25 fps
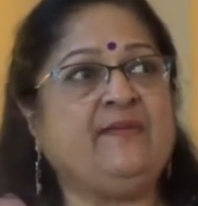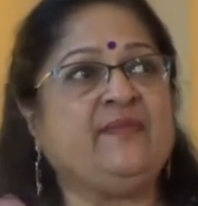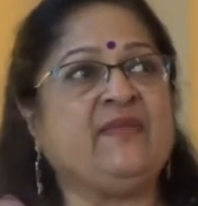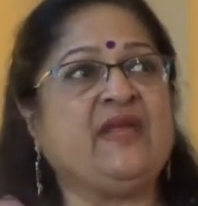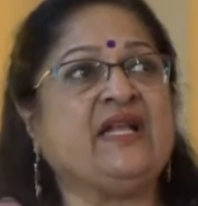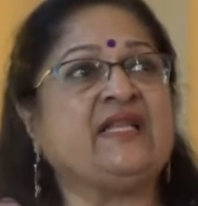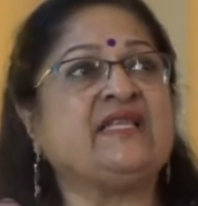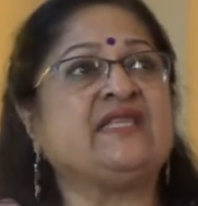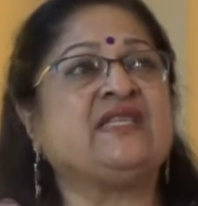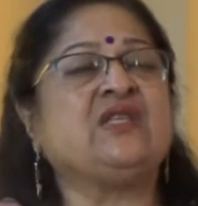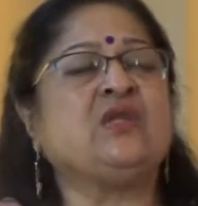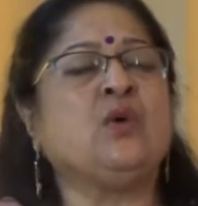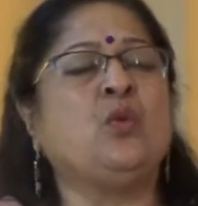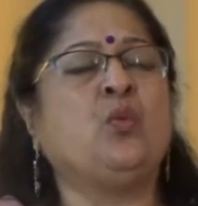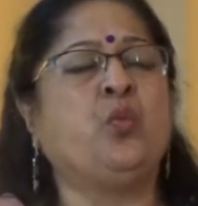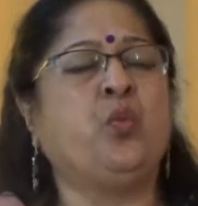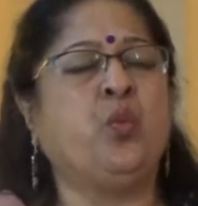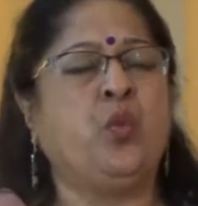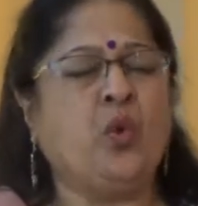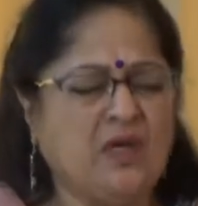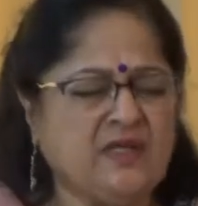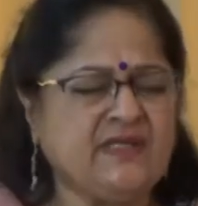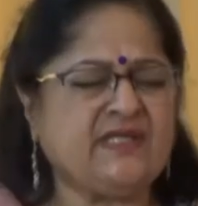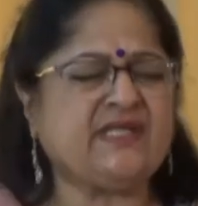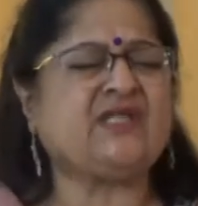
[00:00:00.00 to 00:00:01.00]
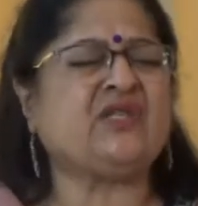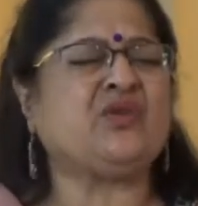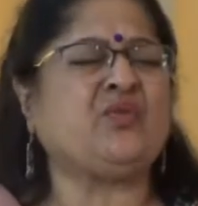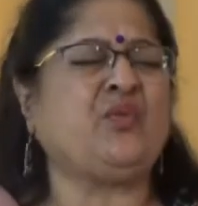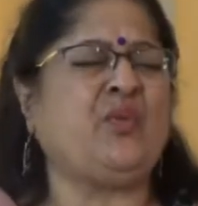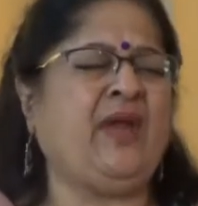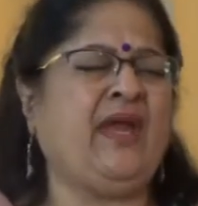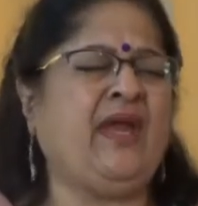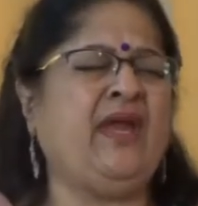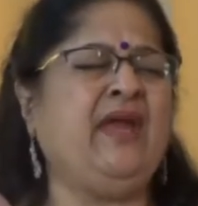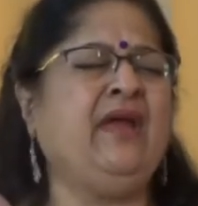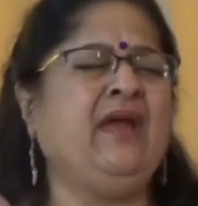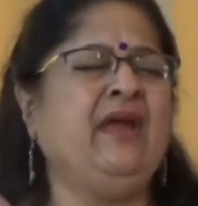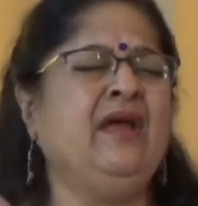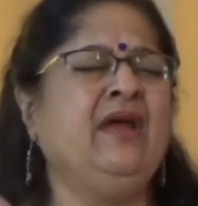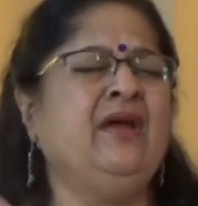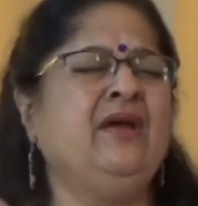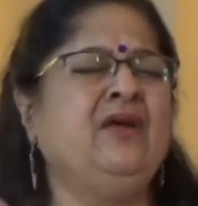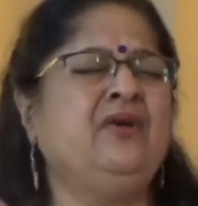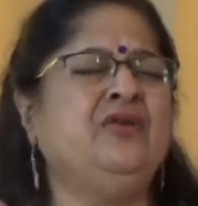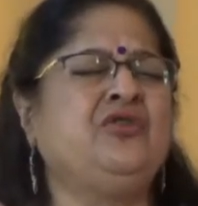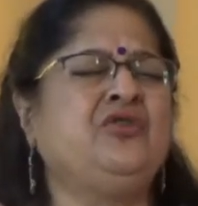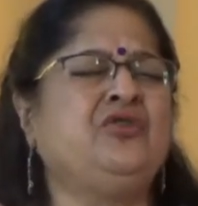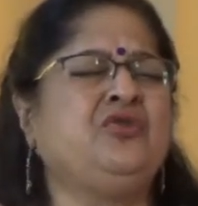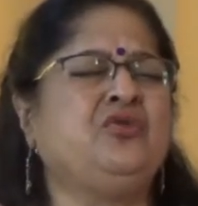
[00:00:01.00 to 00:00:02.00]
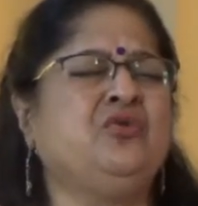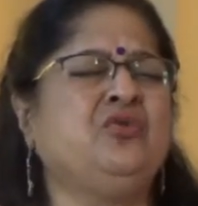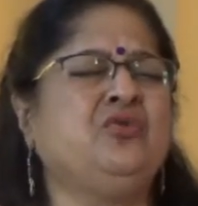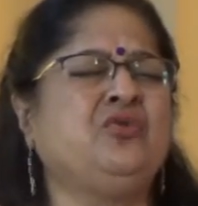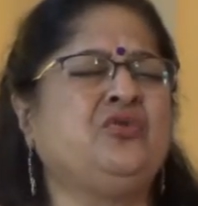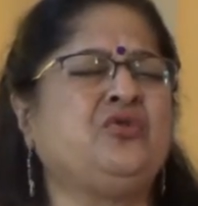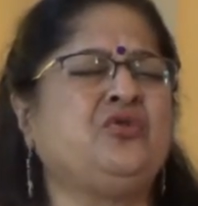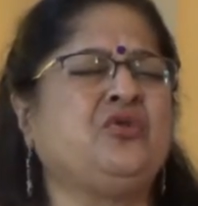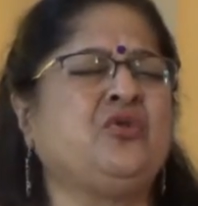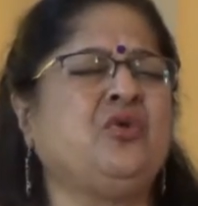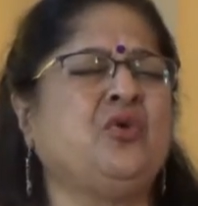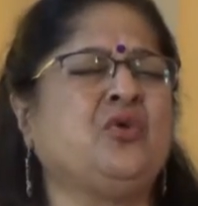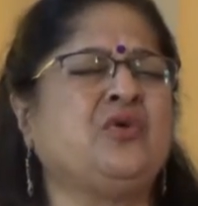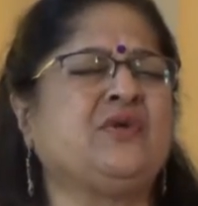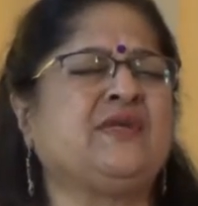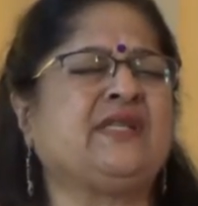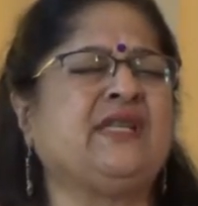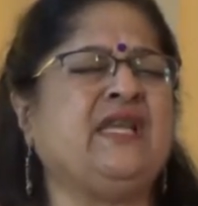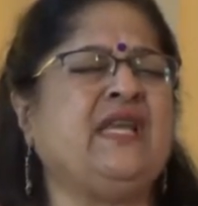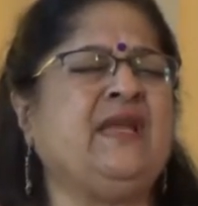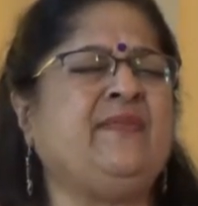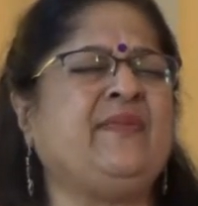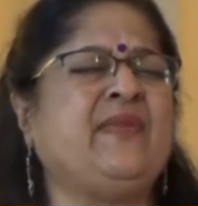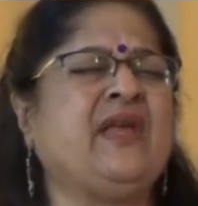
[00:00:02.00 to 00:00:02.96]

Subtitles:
That's the worst way to go to sleep.